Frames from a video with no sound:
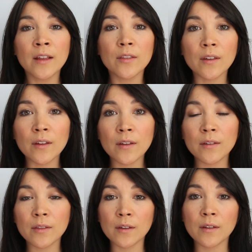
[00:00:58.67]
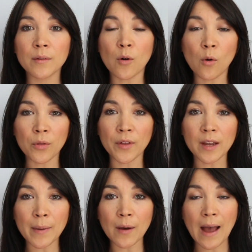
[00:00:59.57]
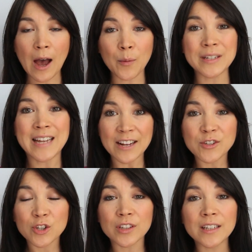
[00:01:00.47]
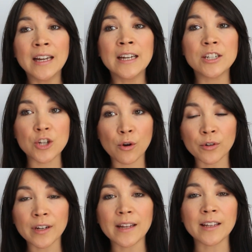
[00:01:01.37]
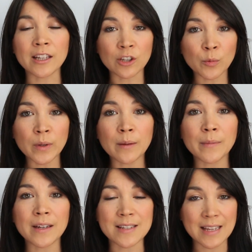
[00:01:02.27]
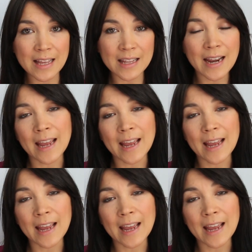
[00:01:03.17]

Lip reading: the whole thing about how potentially deodorant and the aluminum that's in